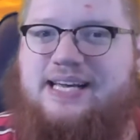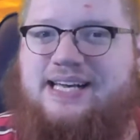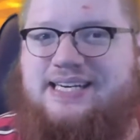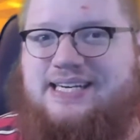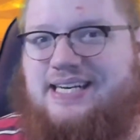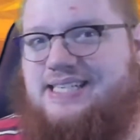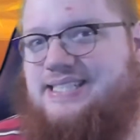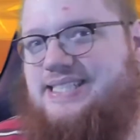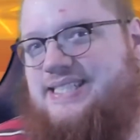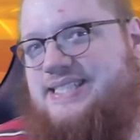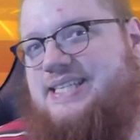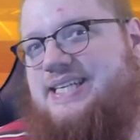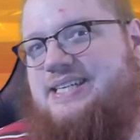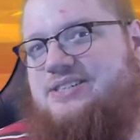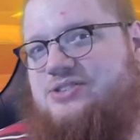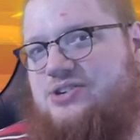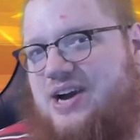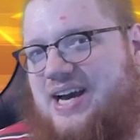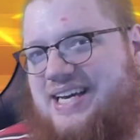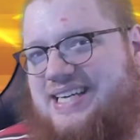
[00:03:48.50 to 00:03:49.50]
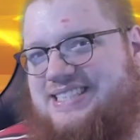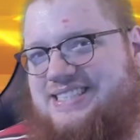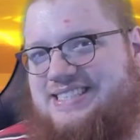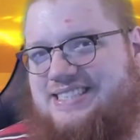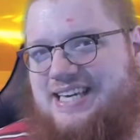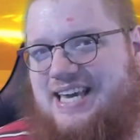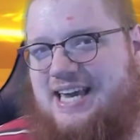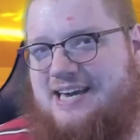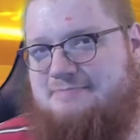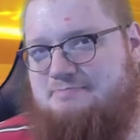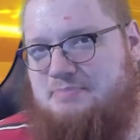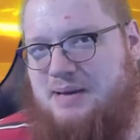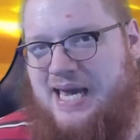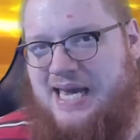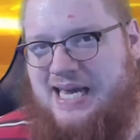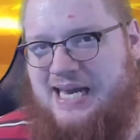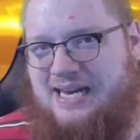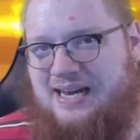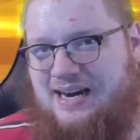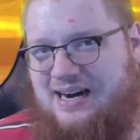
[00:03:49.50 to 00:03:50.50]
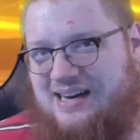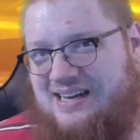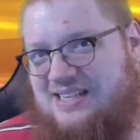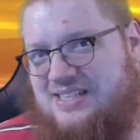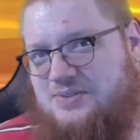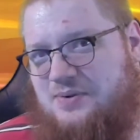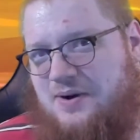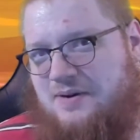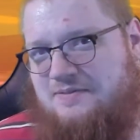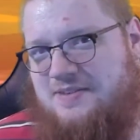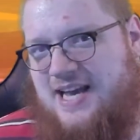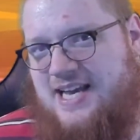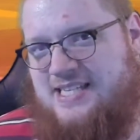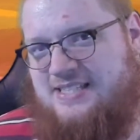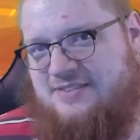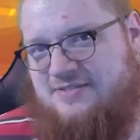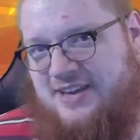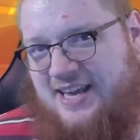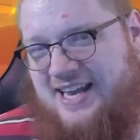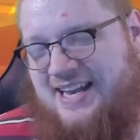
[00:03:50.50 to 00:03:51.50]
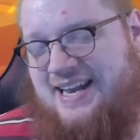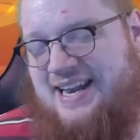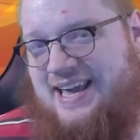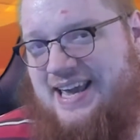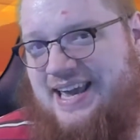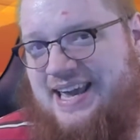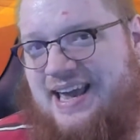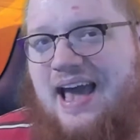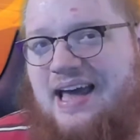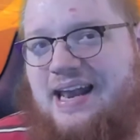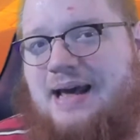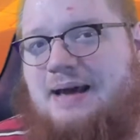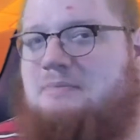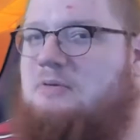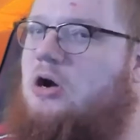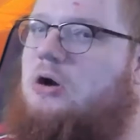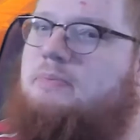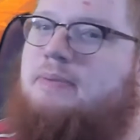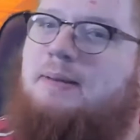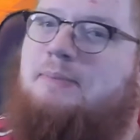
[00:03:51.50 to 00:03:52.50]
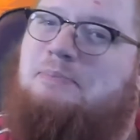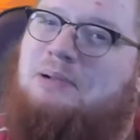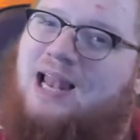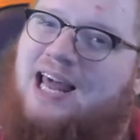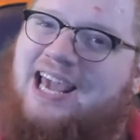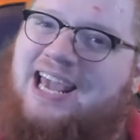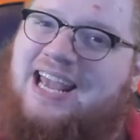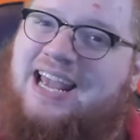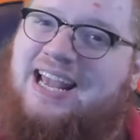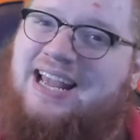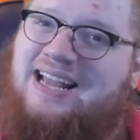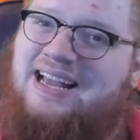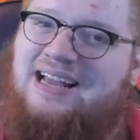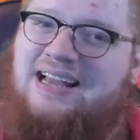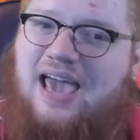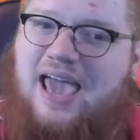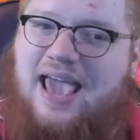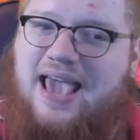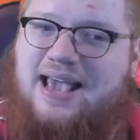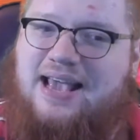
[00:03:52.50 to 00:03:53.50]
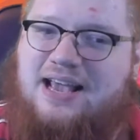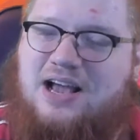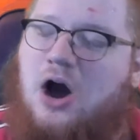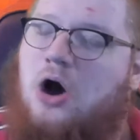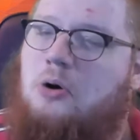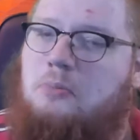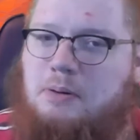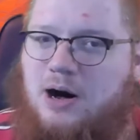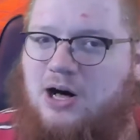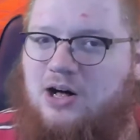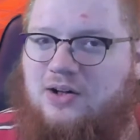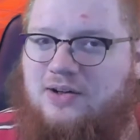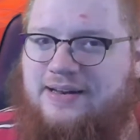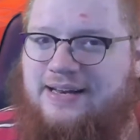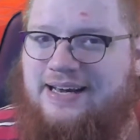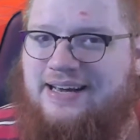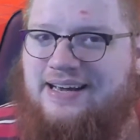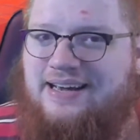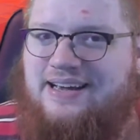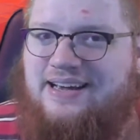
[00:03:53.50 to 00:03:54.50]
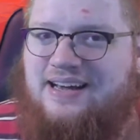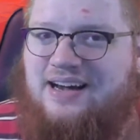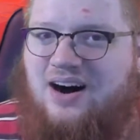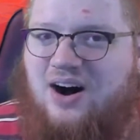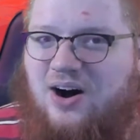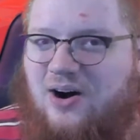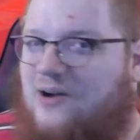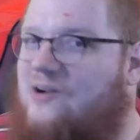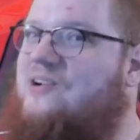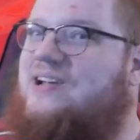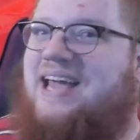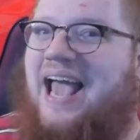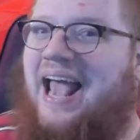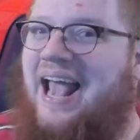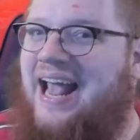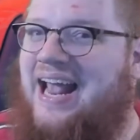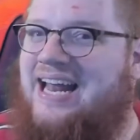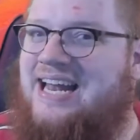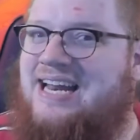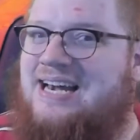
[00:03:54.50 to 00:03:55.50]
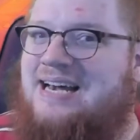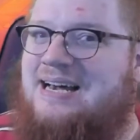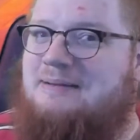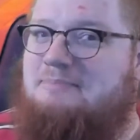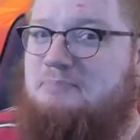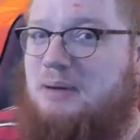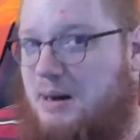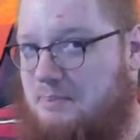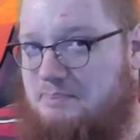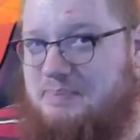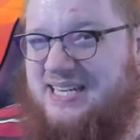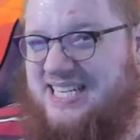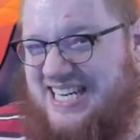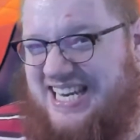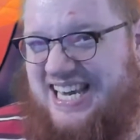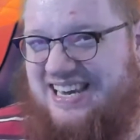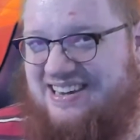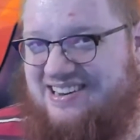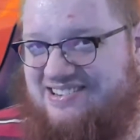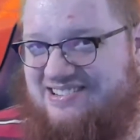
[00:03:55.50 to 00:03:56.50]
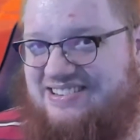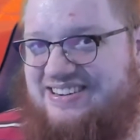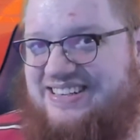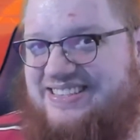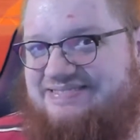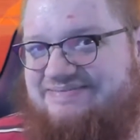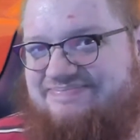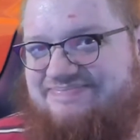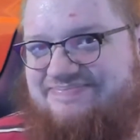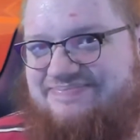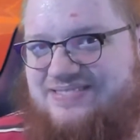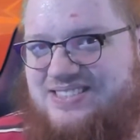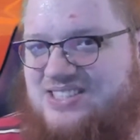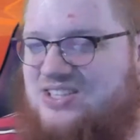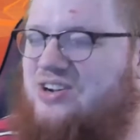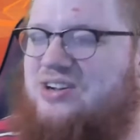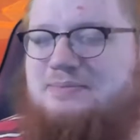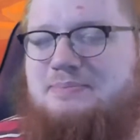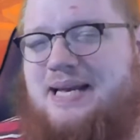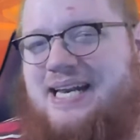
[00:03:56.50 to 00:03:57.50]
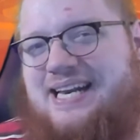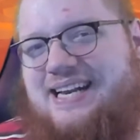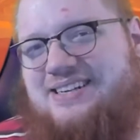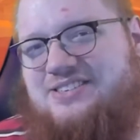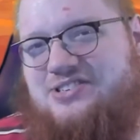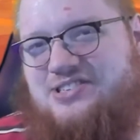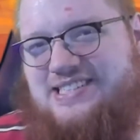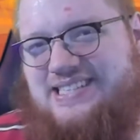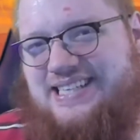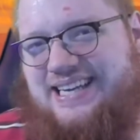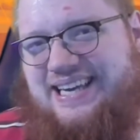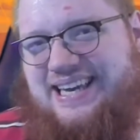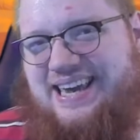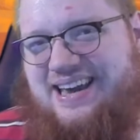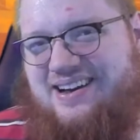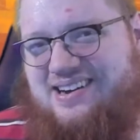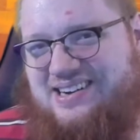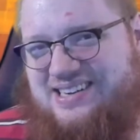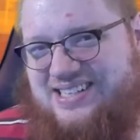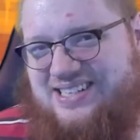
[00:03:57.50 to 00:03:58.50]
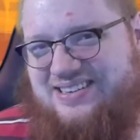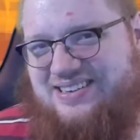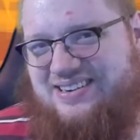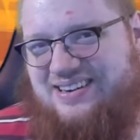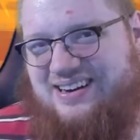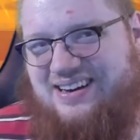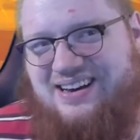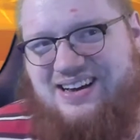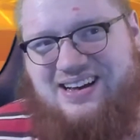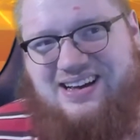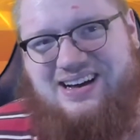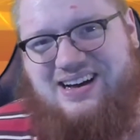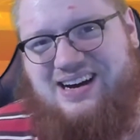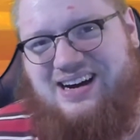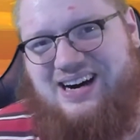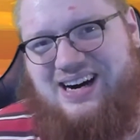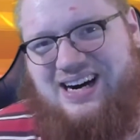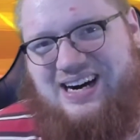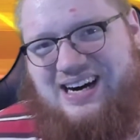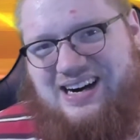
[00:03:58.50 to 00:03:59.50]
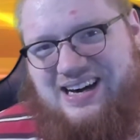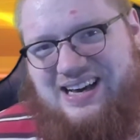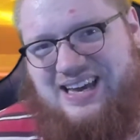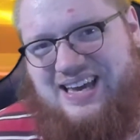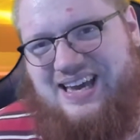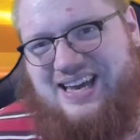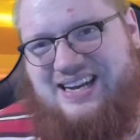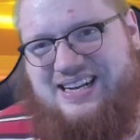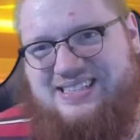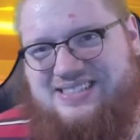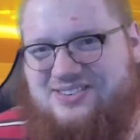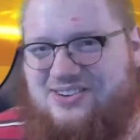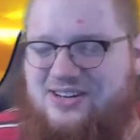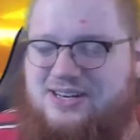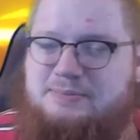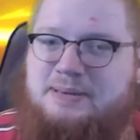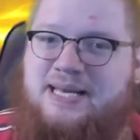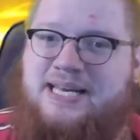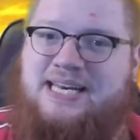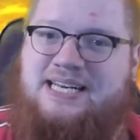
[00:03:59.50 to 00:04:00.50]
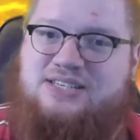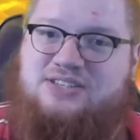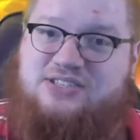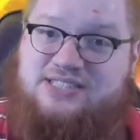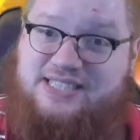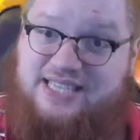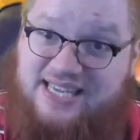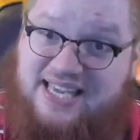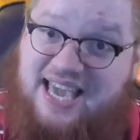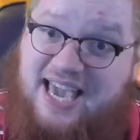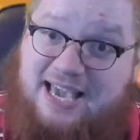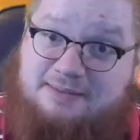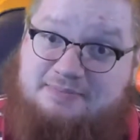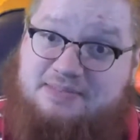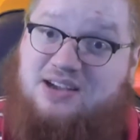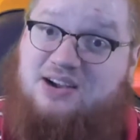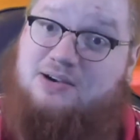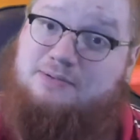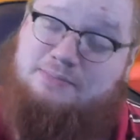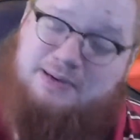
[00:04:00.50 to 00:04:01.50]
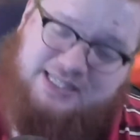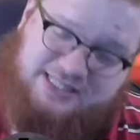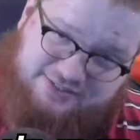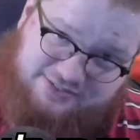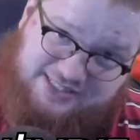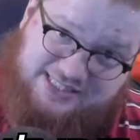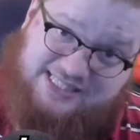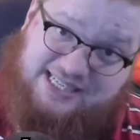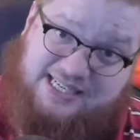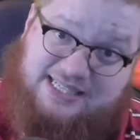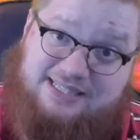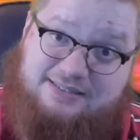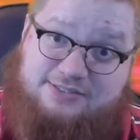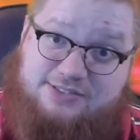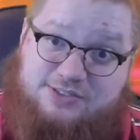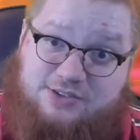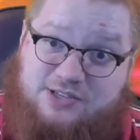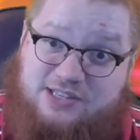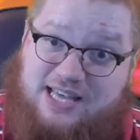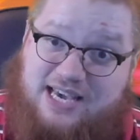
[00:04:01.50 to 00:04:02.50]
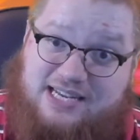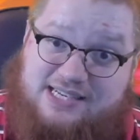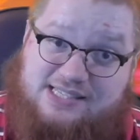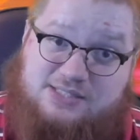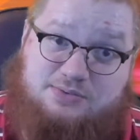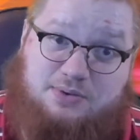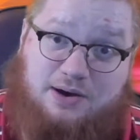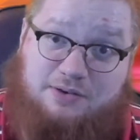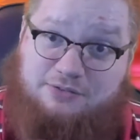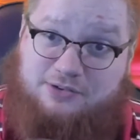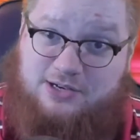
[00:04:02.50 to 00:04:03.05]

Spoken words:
a Dungeons & Dragons campaign on 12 Days of Indie, and I'm going to be playing a kobold arcane puppeteer. It's going to be an interesting character. And it's going to be an interesting game. There are a bunch of incentives for that as well, for